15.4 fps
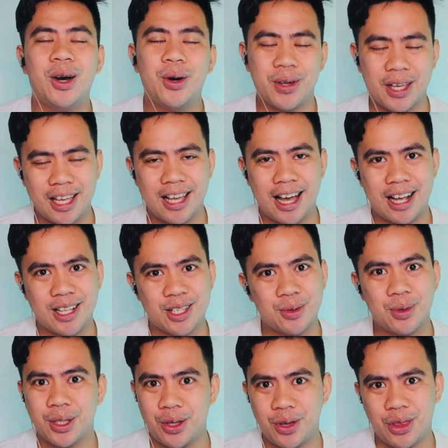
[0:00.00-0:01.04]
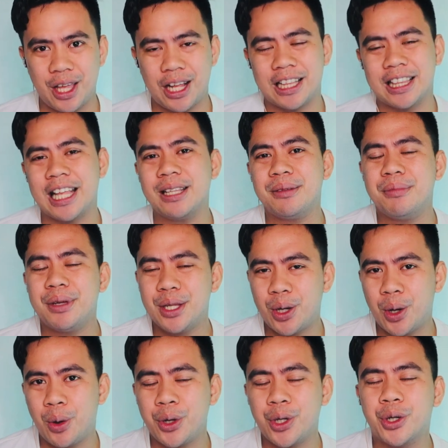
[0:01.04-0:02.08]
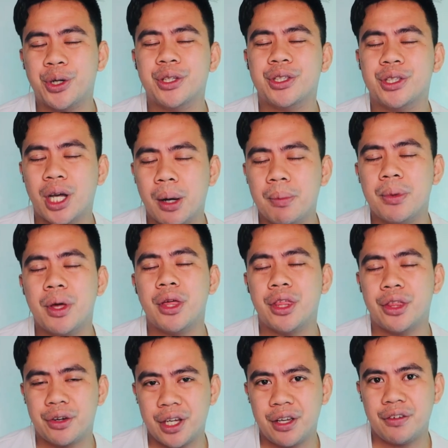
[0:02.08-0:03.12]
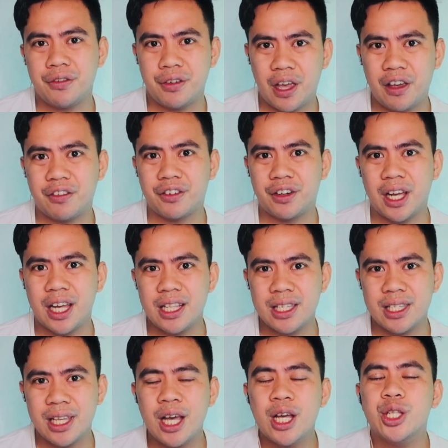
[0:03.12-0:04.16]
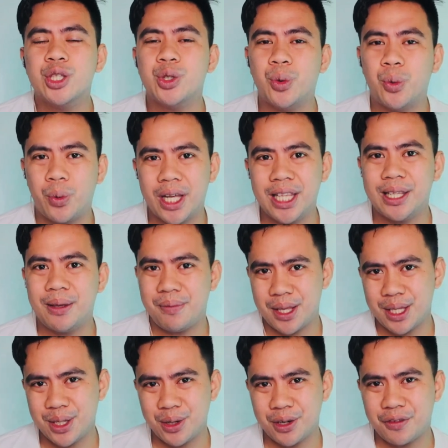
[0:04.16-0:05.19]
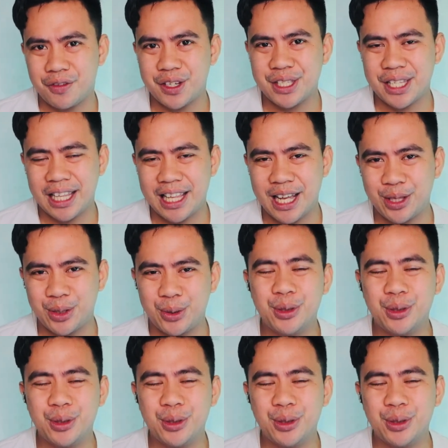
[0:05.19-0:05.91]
Okay guys, what do you think? Let me know your top 3 favorites to win the Miss Universe Thailand